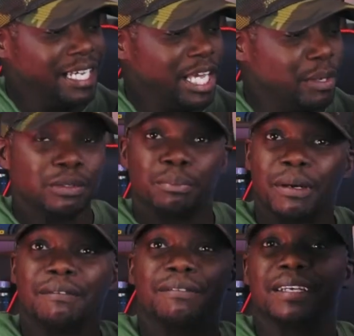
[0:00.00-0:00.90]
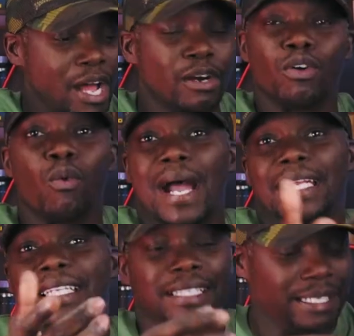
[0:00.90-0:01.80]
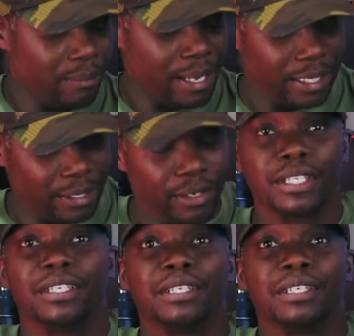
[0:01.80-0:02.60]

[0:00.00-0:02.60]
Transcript: It was perfect. I don't know why I didn't think about it earlier,